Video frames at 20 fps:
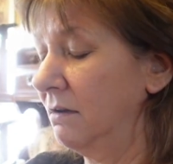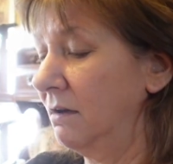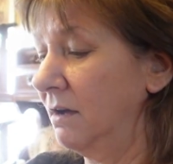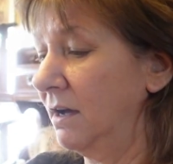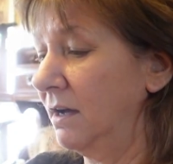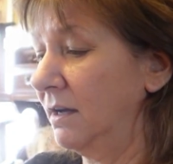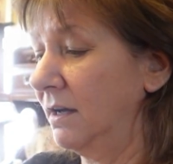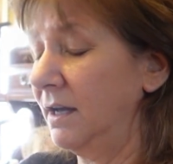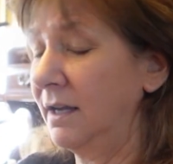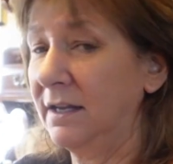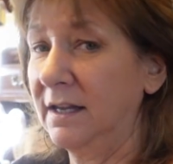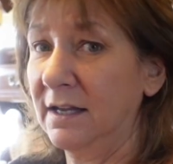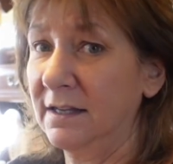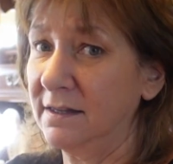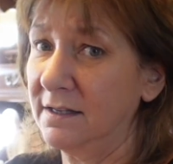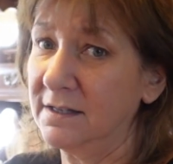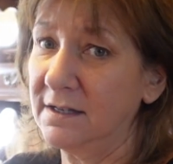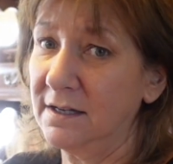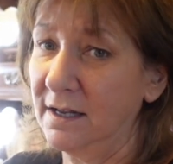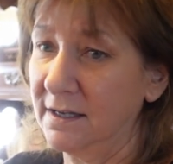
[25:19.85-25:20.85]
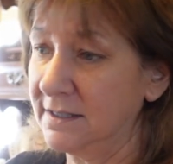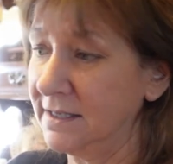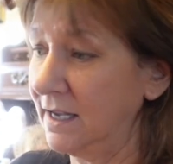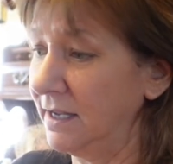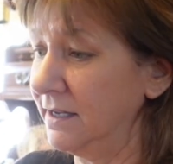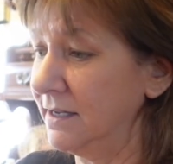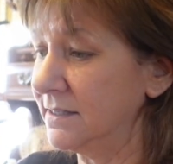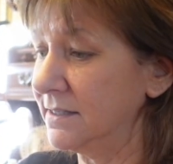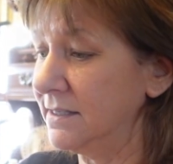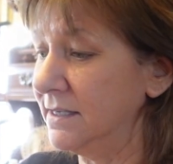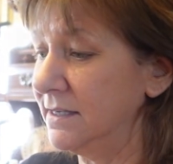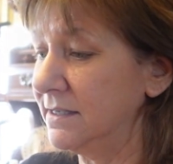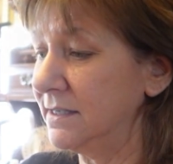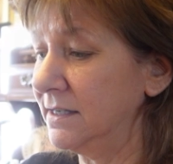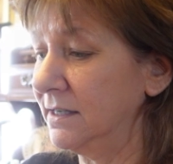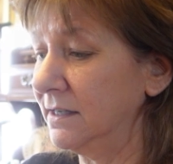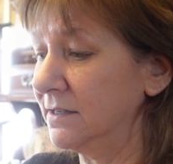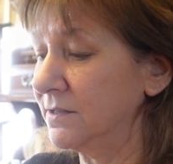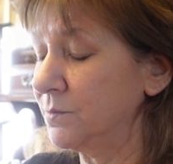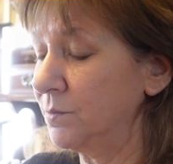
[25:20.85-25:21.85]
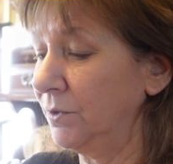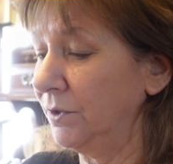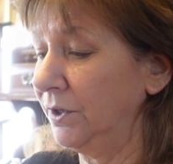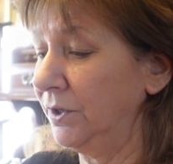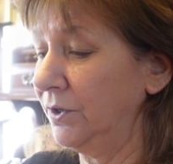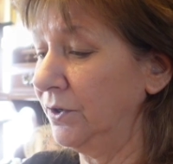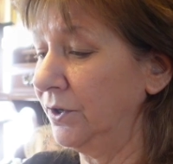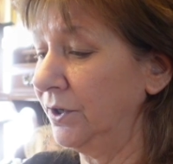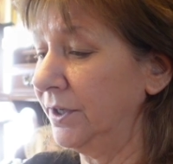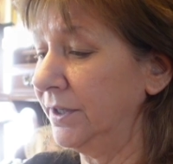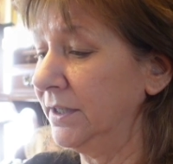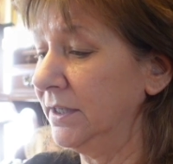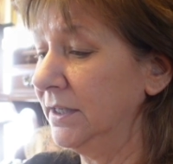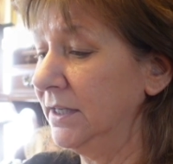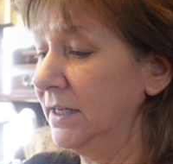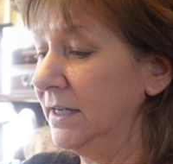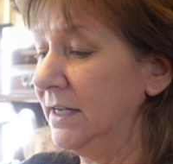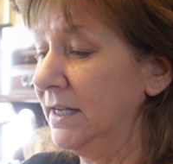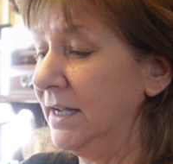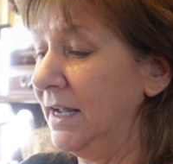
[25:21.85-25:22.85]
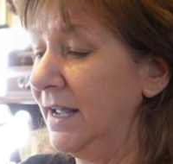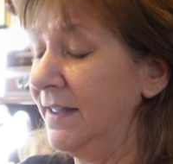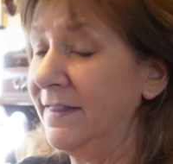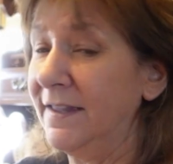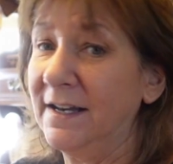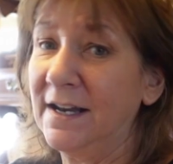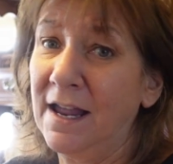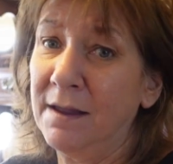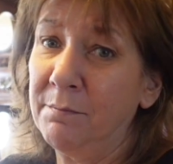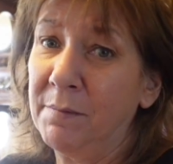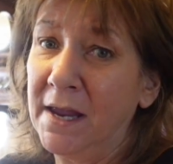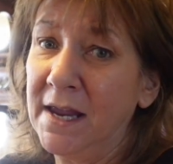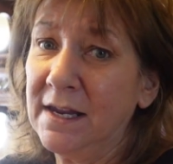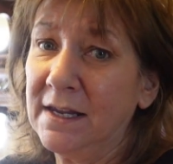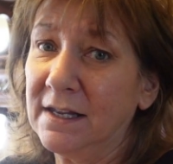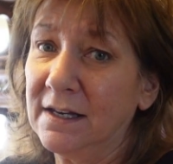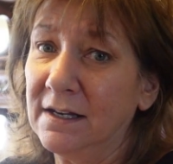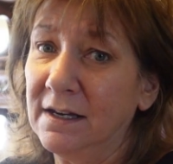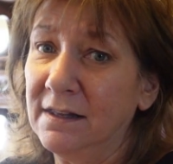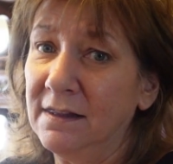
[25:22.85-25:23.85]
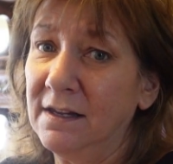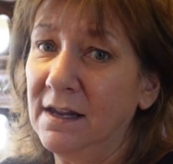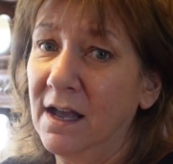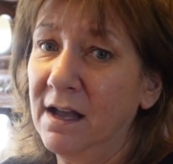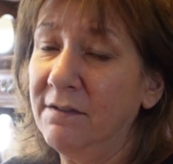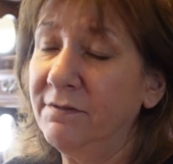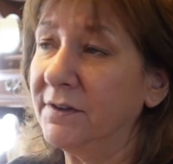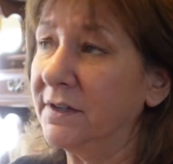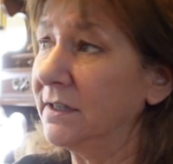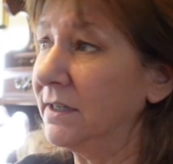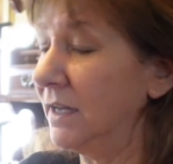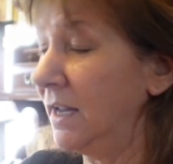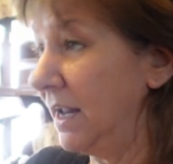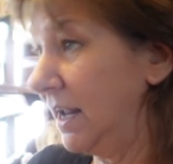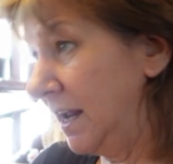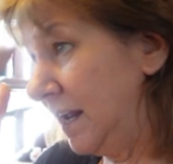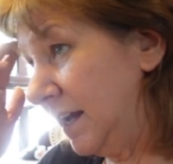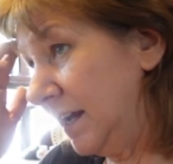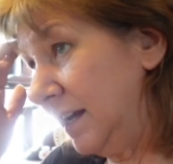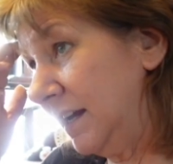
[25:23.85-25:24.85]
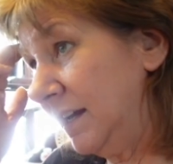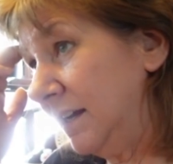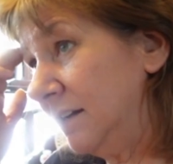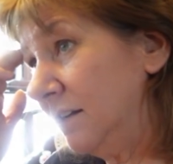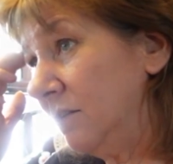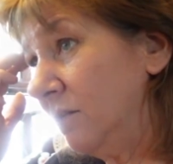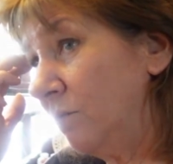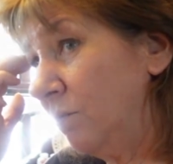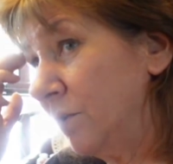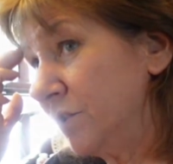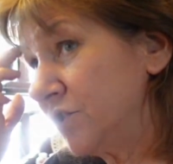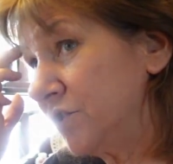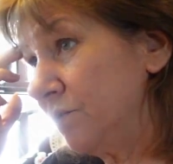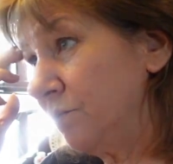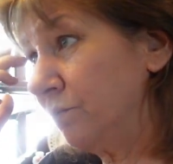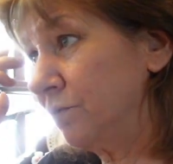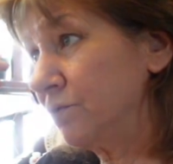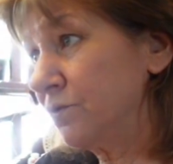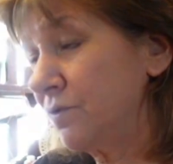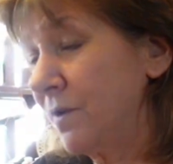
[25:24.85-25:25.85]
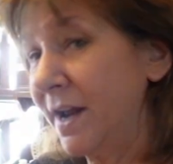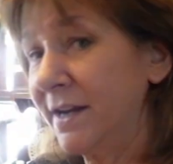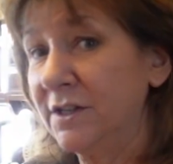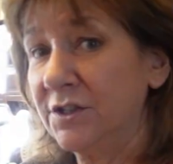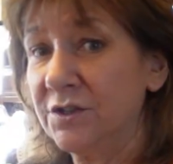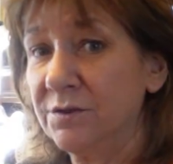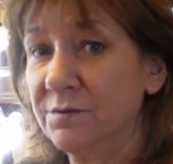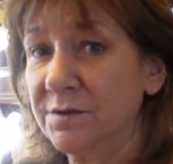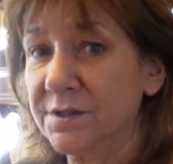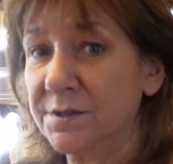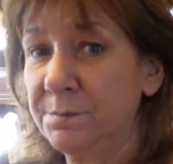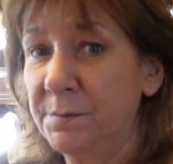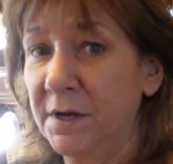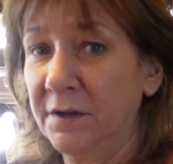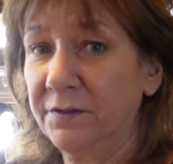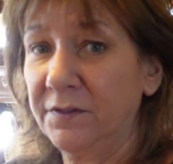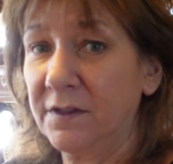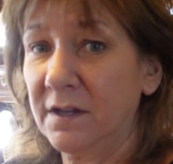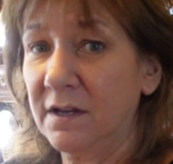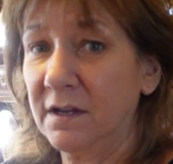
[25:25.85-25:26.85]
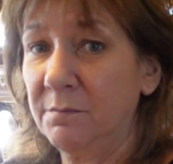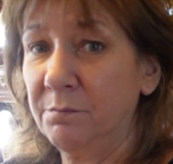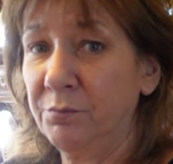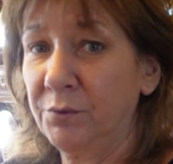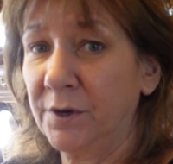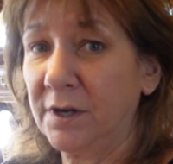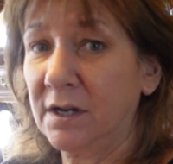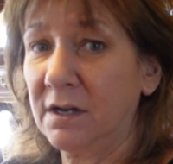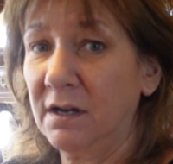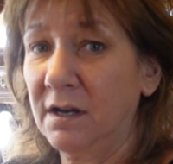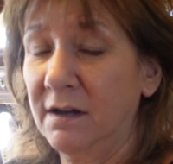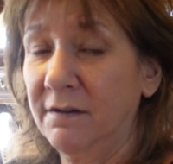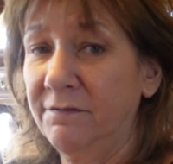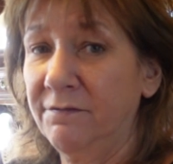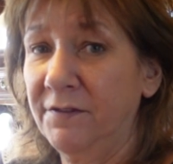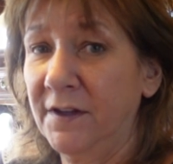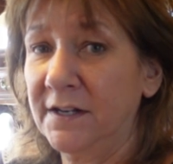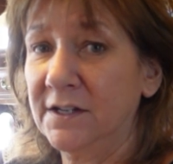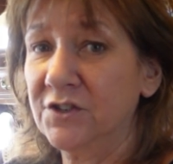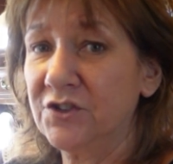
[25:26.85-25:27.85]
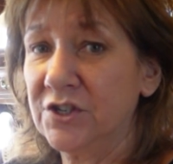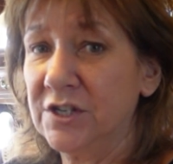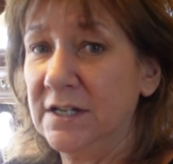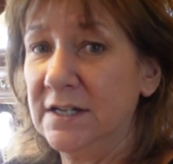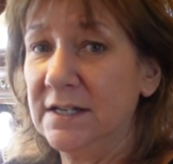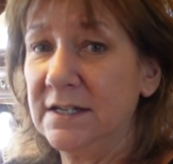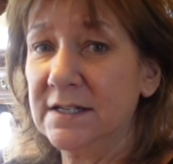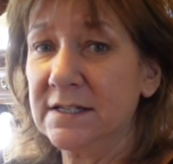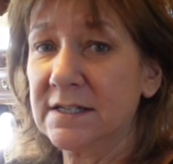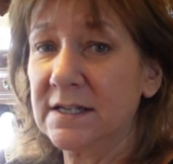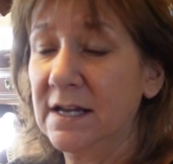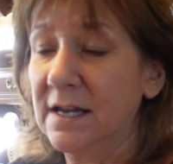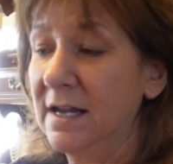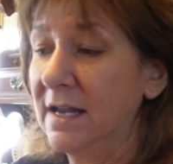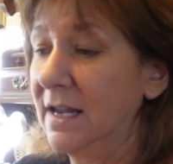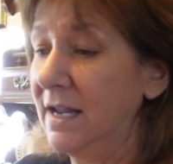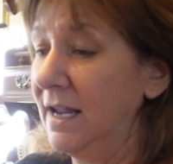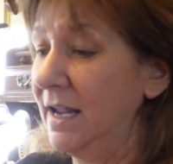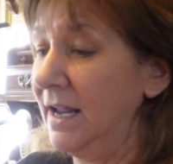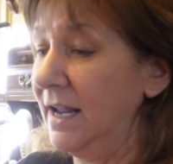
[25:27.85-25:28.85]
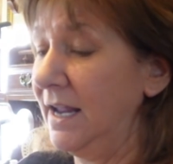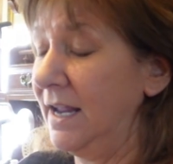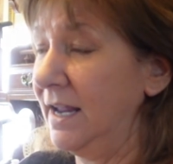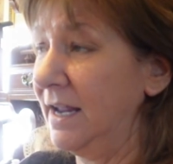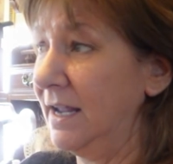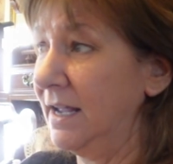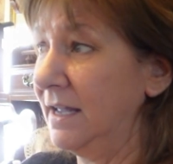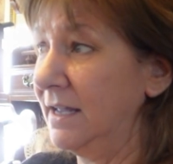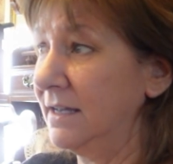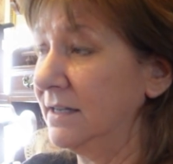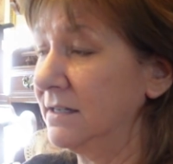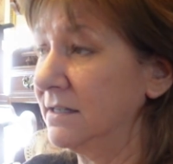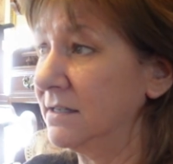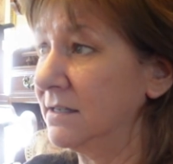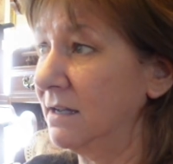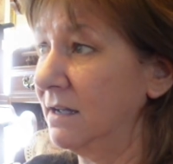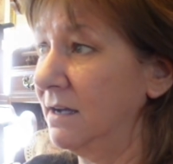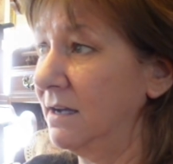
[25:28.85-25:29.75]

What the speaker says: again, the Italian seasoning is really good. And then I bake it in the oven. And what you're trying to do is melt the brick of feta cheese, and